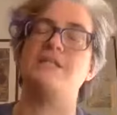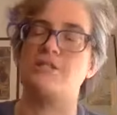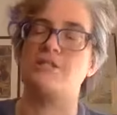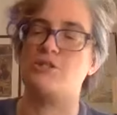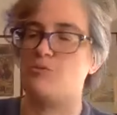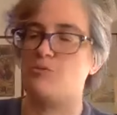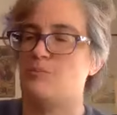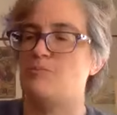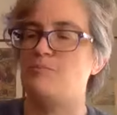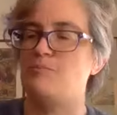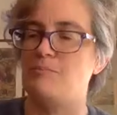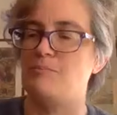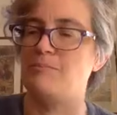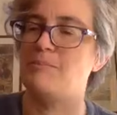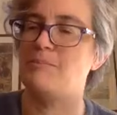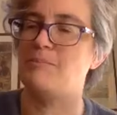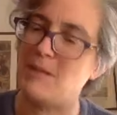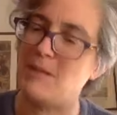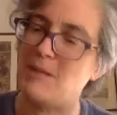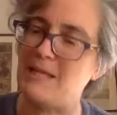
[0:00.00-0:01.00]
do,
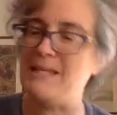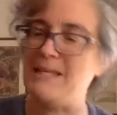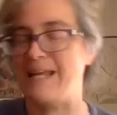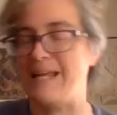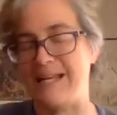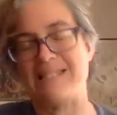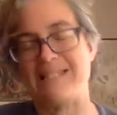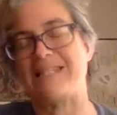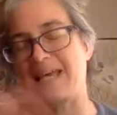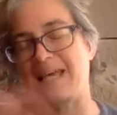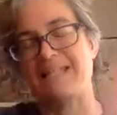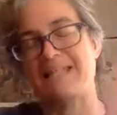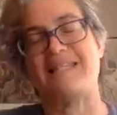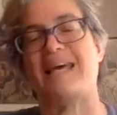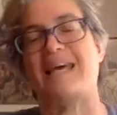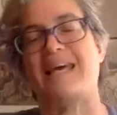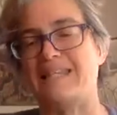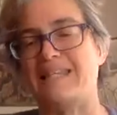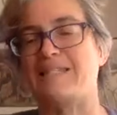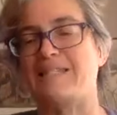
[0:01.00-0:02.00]
and as I said,
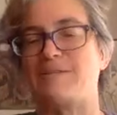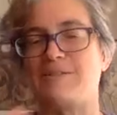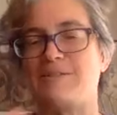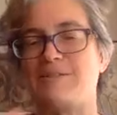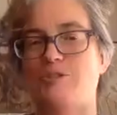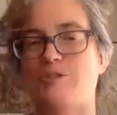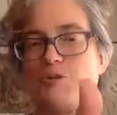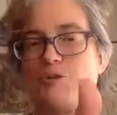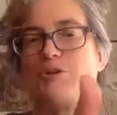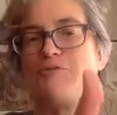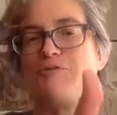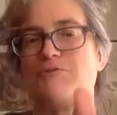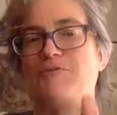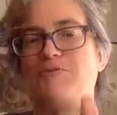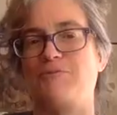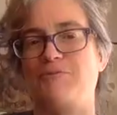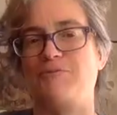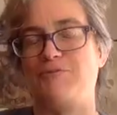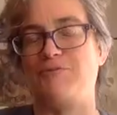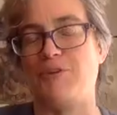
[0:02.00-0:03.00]
this sort of
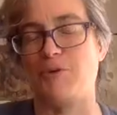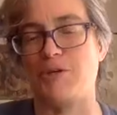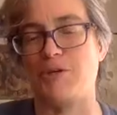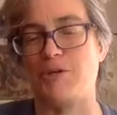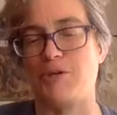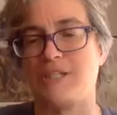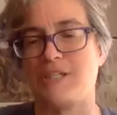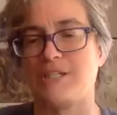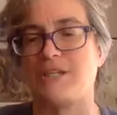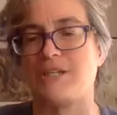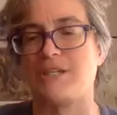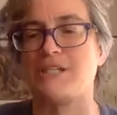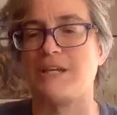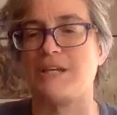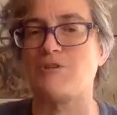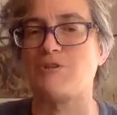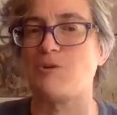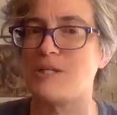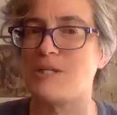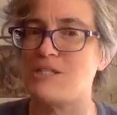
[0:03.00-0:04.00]
focuses on Jeff's
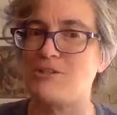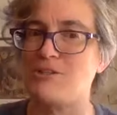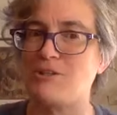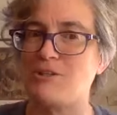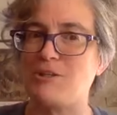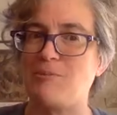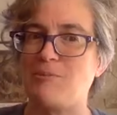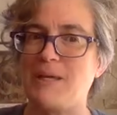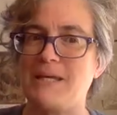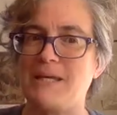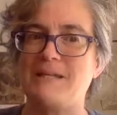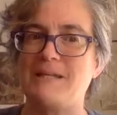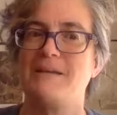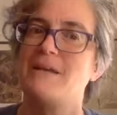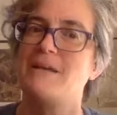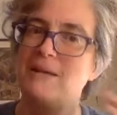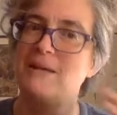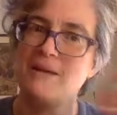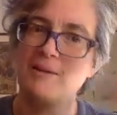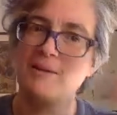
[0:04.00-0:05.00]
question a little bit,
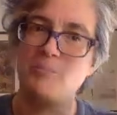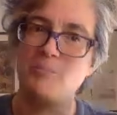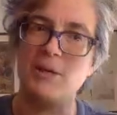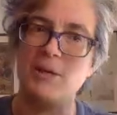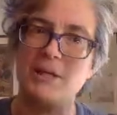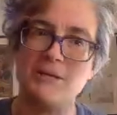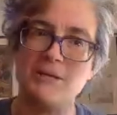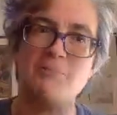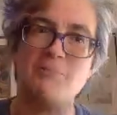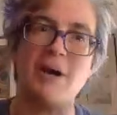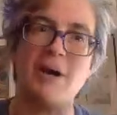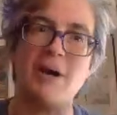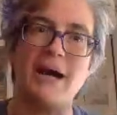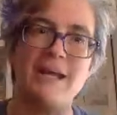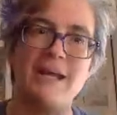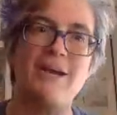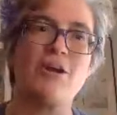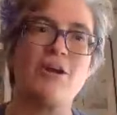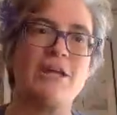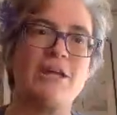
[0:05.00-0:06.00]
but in my
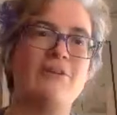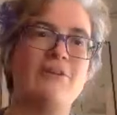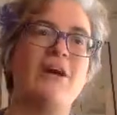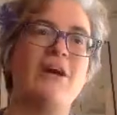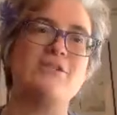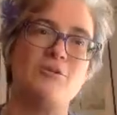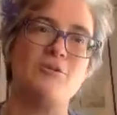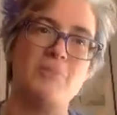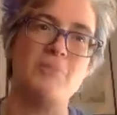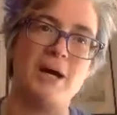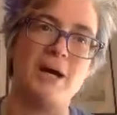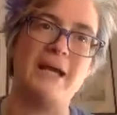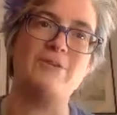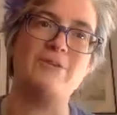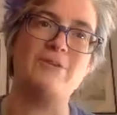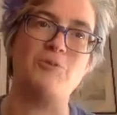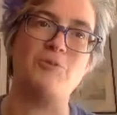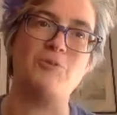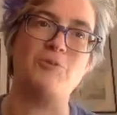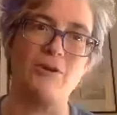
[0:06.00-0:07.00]
archaeological mind, where a
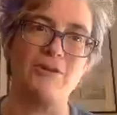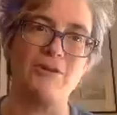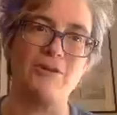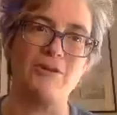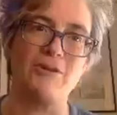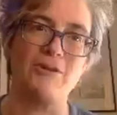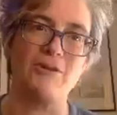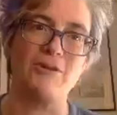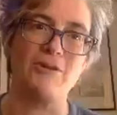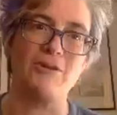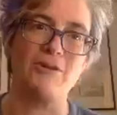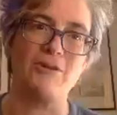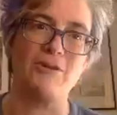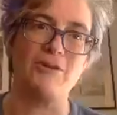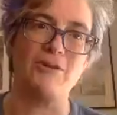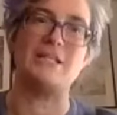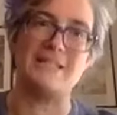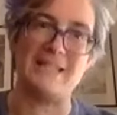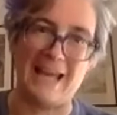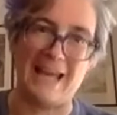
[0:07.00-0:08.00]
lot of things are shut
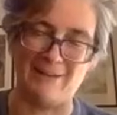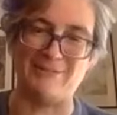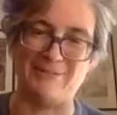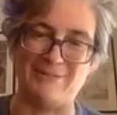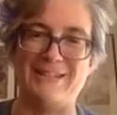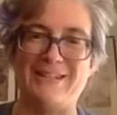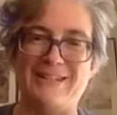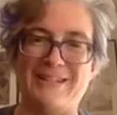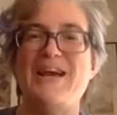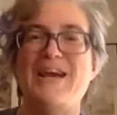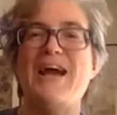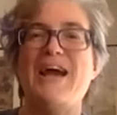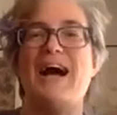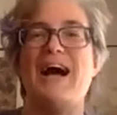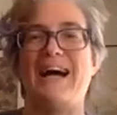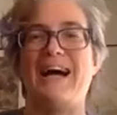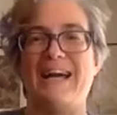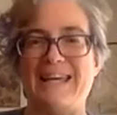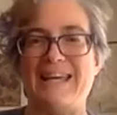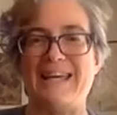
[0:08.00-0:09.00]
down,
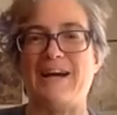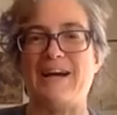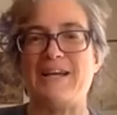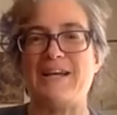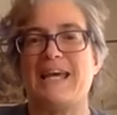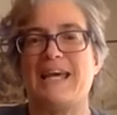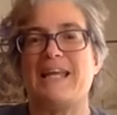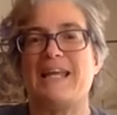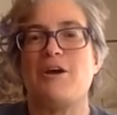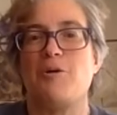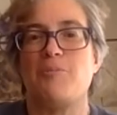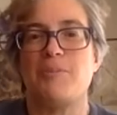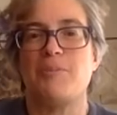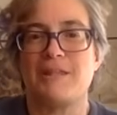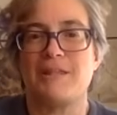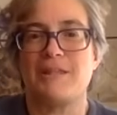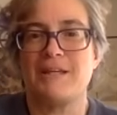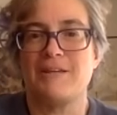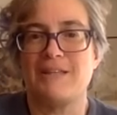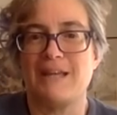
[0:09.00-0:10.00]
I, I can't help but
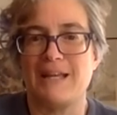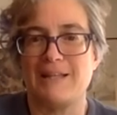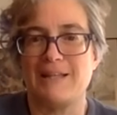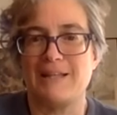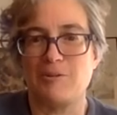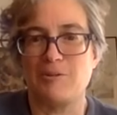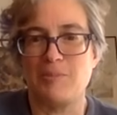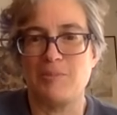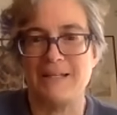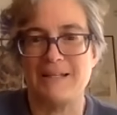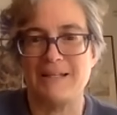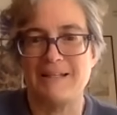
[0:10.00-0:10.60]
think of that a little bit.